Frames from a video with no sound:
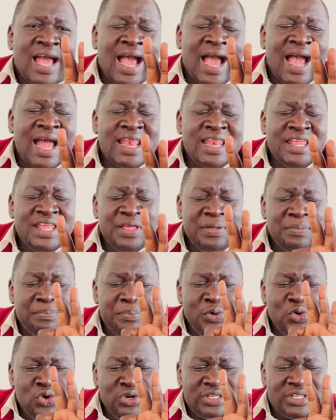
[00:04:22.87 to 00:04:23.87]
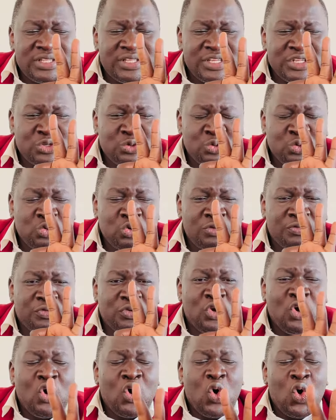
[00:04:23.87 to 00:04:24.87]
And he built this rule of
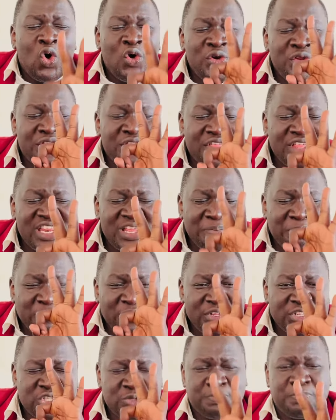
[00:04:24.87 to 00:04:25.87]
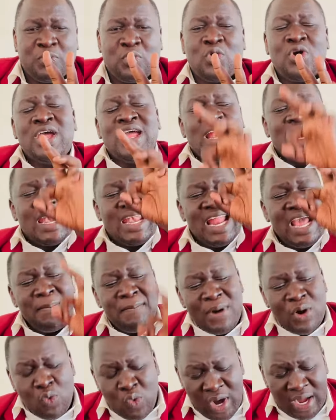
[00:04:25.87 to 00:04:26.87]
law on three principles.
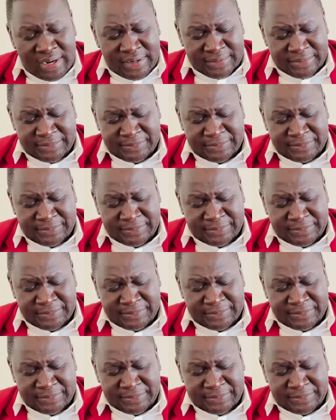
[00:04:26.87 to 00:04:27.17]
Number one,